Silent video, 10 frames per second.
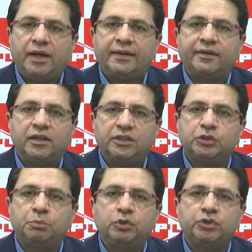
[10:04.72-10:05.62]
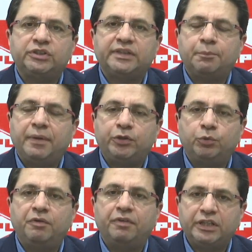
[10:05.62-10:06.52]
electrical distribution segment
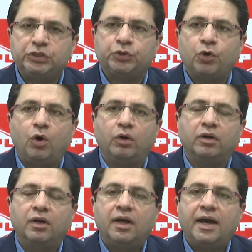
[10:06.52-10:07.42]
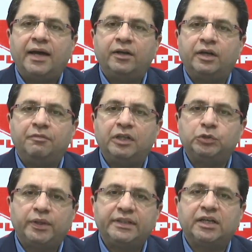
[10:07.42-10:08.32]
to be very strong, and
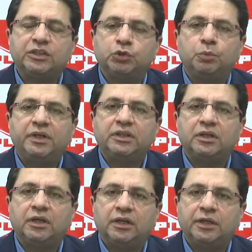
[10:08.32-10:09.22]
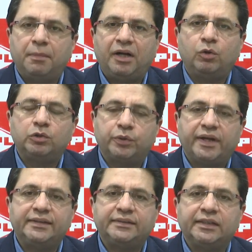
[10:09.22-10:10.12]
eventually the consumer demand also
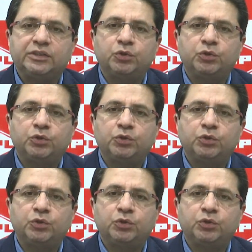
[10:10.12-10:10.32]
rising.